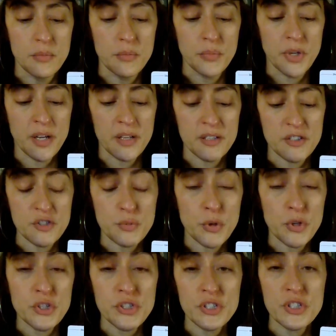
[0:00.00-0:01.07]
Because this
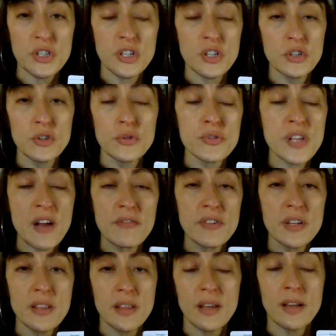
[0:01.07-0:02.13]
person's going to lose
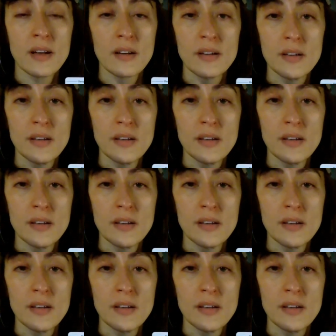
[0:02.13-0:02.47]
everything.